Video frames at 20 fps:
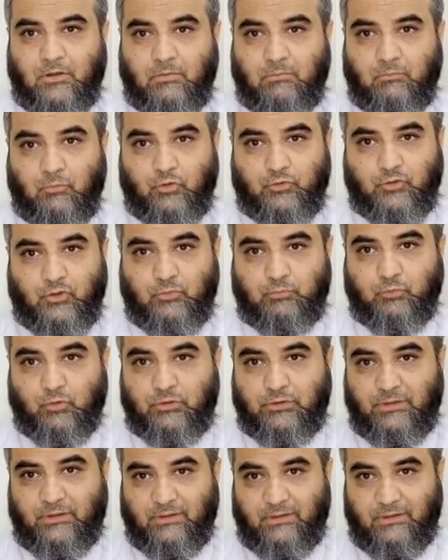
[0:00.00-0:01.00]

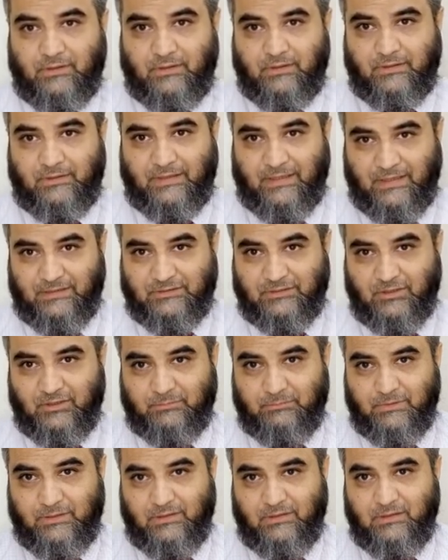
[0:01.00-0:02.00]
monopolar
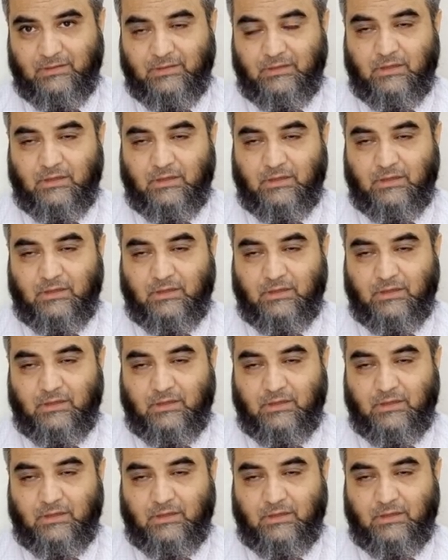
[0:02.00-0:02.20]
diathermy,